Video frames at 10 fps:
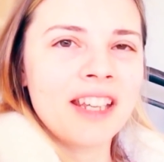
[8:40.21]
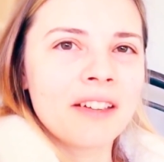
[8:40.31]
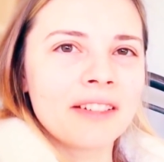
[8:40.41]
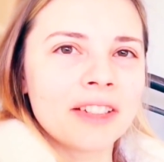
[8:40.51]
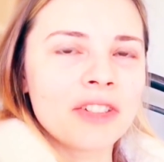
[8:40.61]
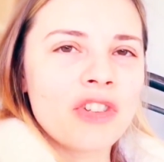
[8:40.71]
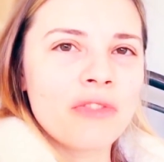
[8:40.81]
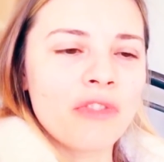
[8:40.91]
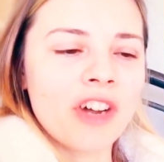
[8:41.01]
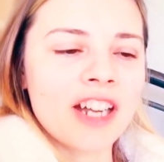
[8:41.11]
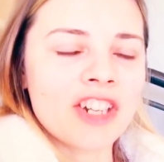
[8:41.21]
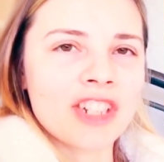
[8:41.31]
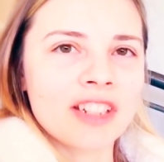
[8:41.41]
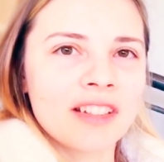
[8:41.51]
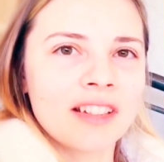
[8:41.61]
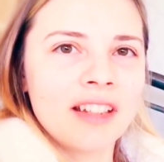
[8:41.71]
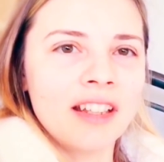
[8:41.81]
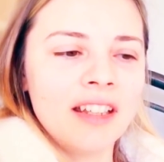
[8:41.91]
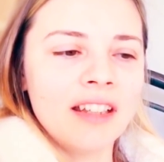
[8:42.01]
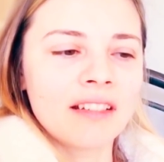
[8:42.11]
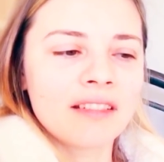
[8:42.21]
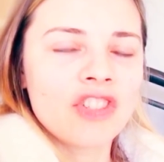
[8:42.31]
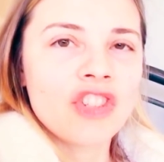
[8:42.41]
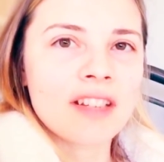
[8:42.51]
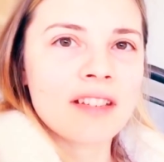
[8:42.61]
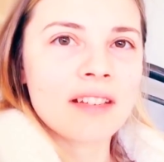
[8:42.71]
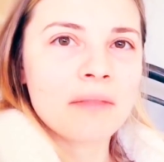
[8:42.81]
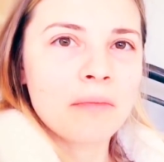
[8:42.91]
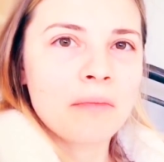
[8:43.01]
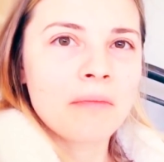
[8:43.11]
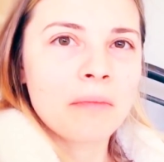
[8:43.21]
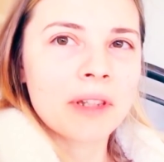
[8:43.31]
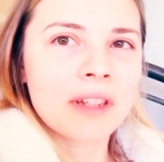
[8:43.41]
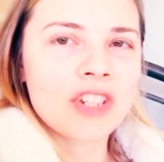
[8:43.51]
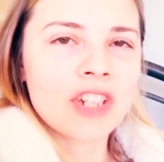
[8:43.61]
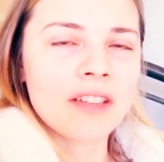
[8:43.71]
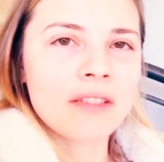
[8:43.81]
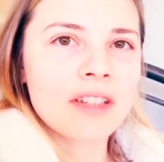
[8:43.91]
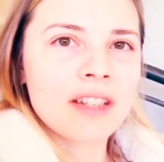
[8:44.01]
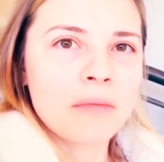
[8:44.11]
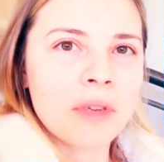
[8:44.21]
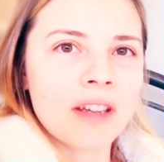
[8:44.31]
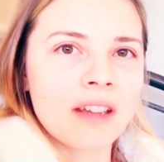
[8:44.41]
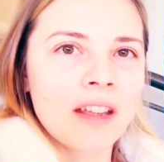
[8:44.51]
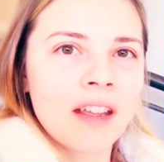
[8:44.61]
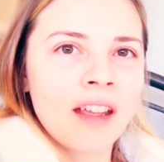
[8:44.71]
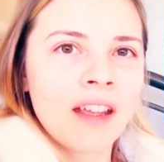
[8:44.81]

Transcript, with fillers: it's very important as well as honestly towards yourself.